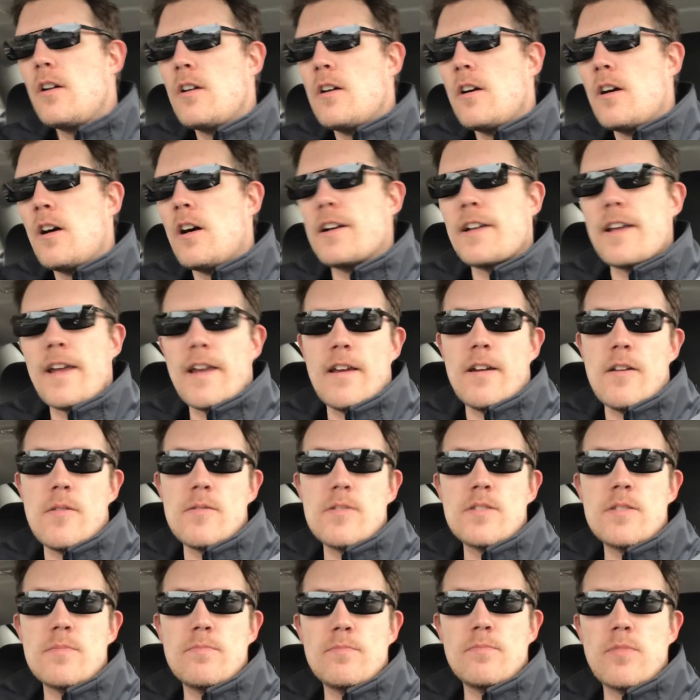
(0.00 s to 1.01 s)
again,
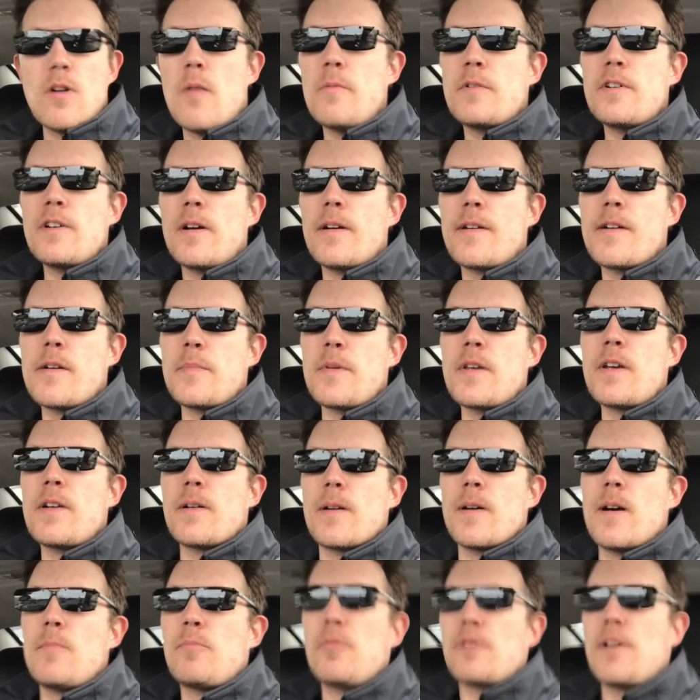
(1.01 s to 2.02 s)
it's probably not going to be a
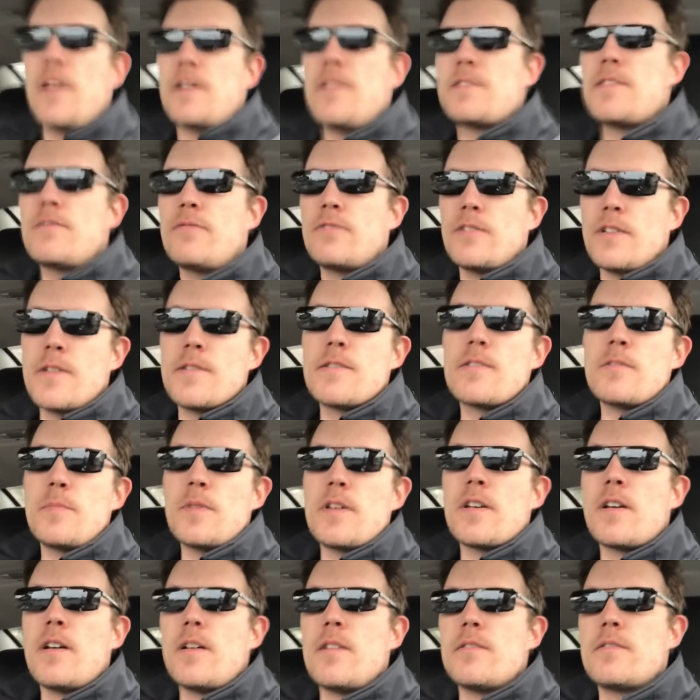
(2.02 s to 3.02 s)
comprehensive list
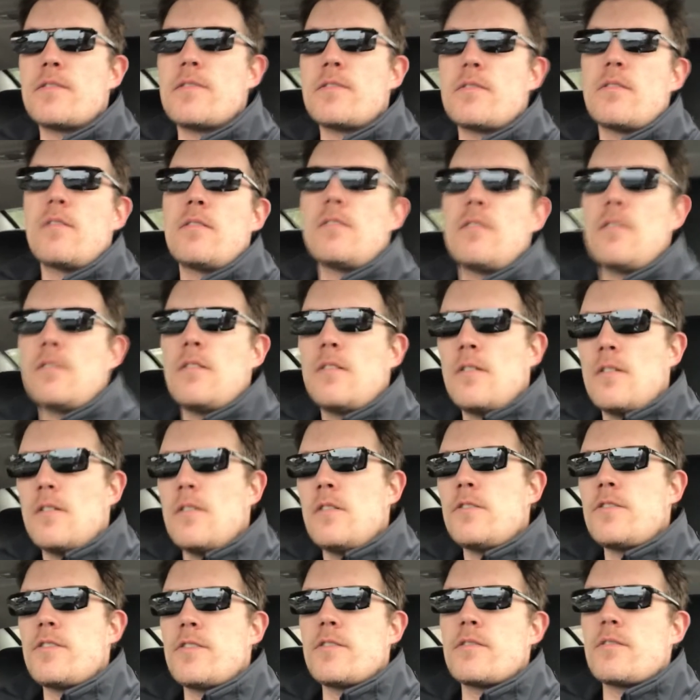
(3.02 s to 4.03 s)
because
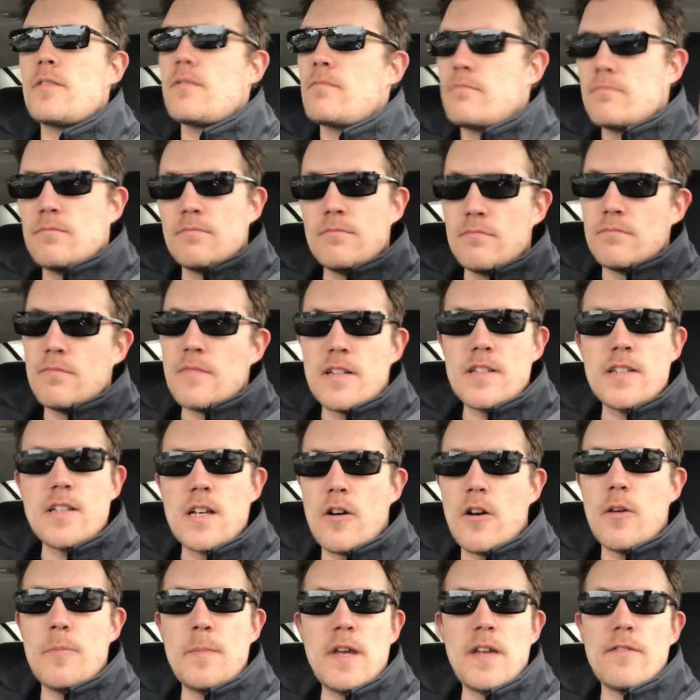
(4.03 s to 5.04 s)
that's how
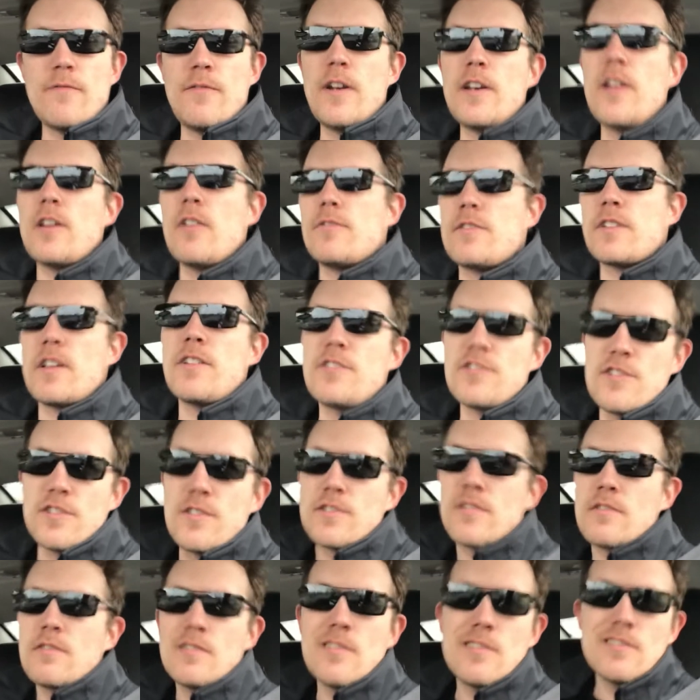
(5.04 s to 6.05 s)
I make videos. I
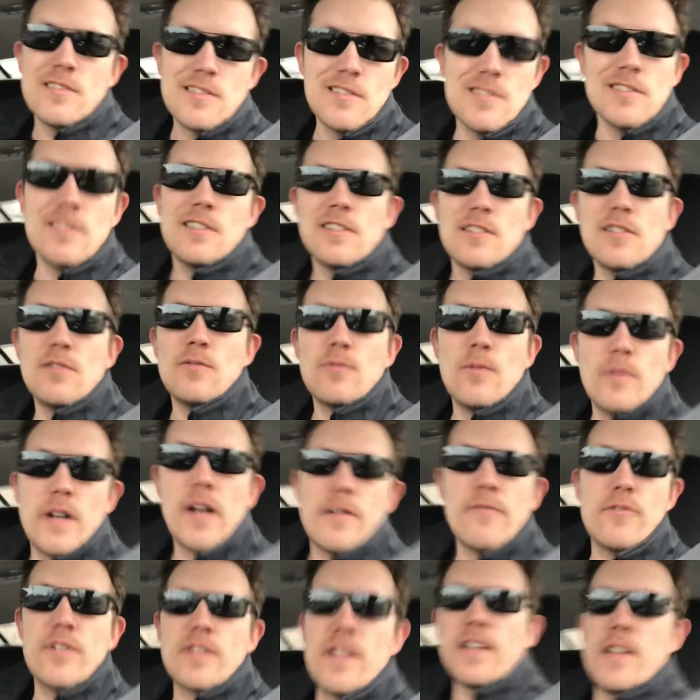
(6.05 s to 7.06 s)
just,
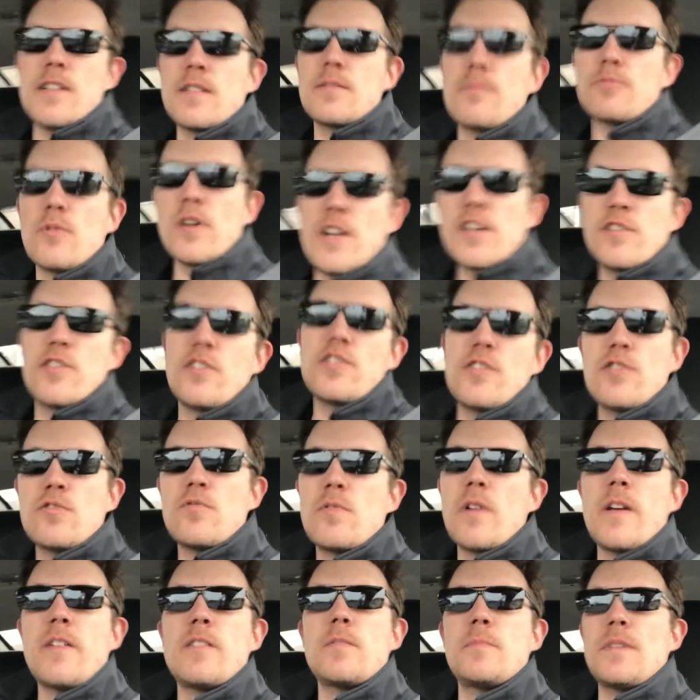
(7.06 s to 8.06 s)
whenever the inspiration
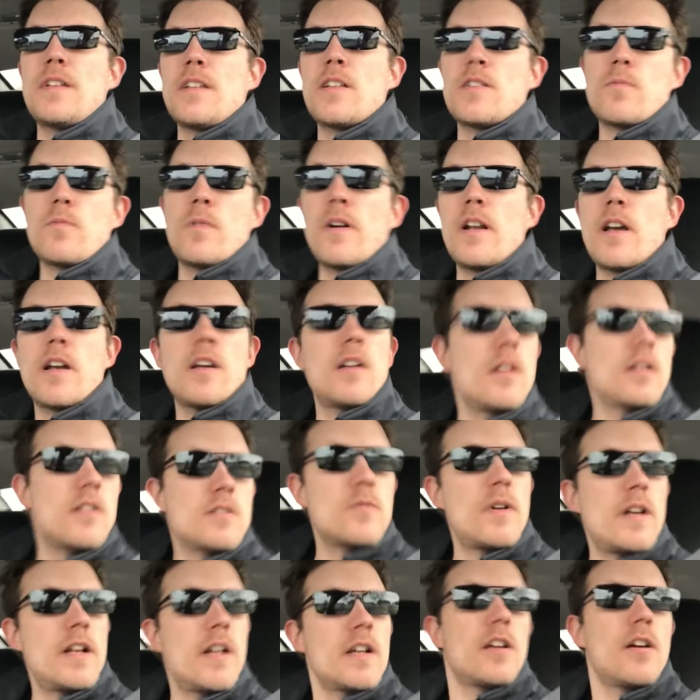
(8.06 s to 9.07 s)
strikes me, that's when
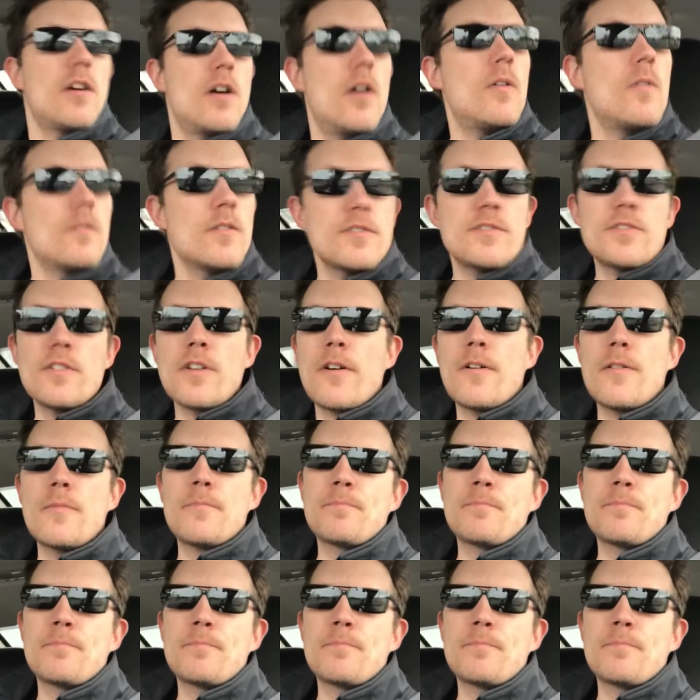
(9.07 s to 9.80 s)
I go. So